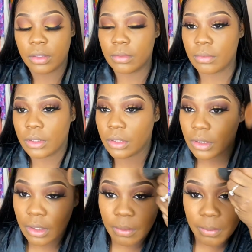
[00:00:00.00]
I'm just
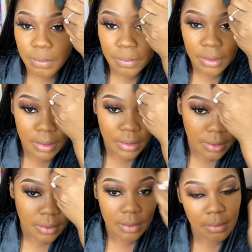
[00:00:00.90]
gonna
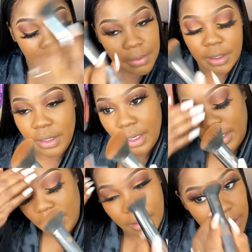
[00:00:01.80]
blend that
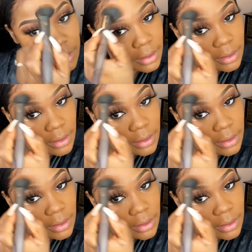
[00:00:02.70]
in.